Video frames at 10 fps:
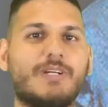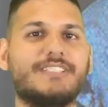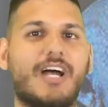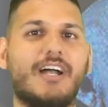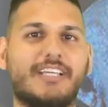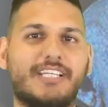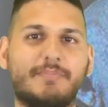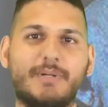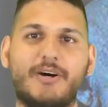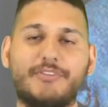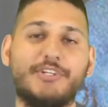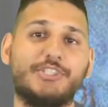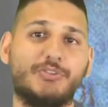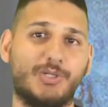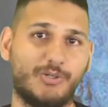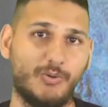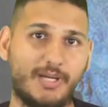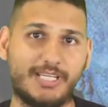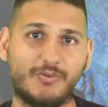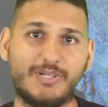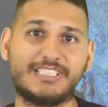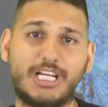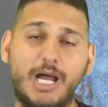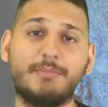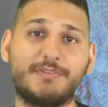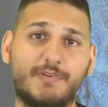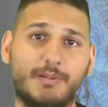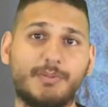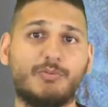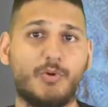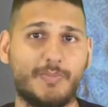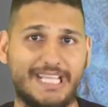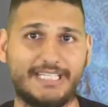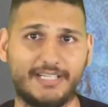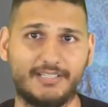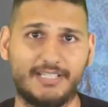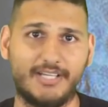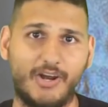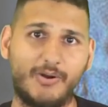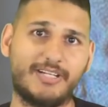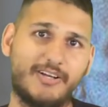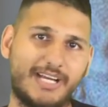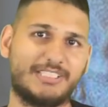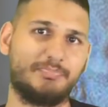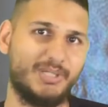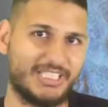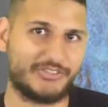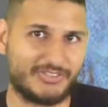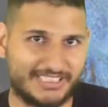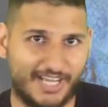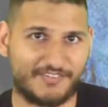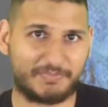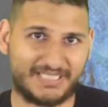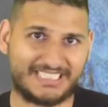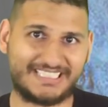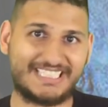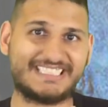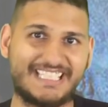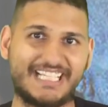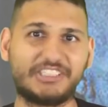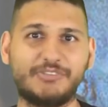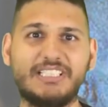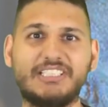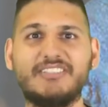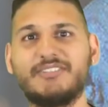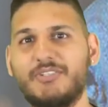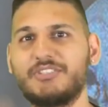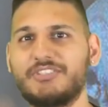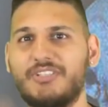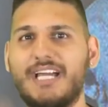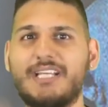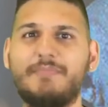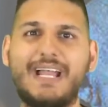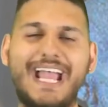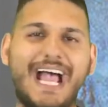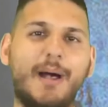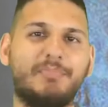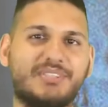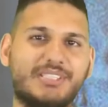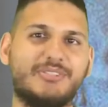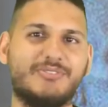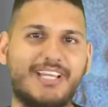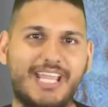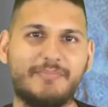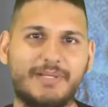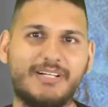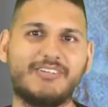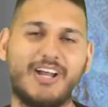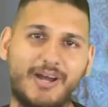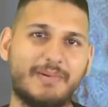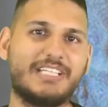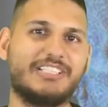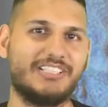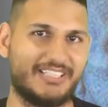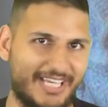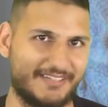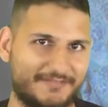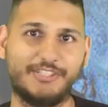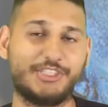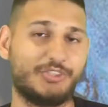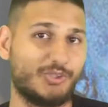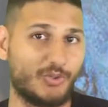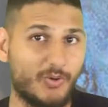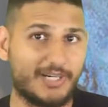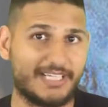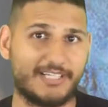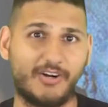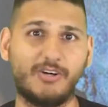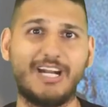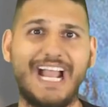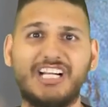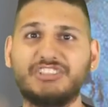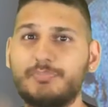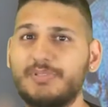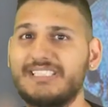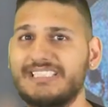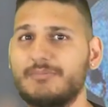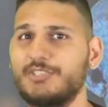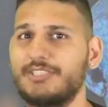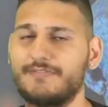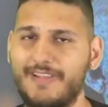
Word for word: we're talking about the Strigoi, which comes from Romania. Alright guys, brace yourselves because this next creature looks like my absolute nightmare coming to life. The Strigoi are actually pretty similar to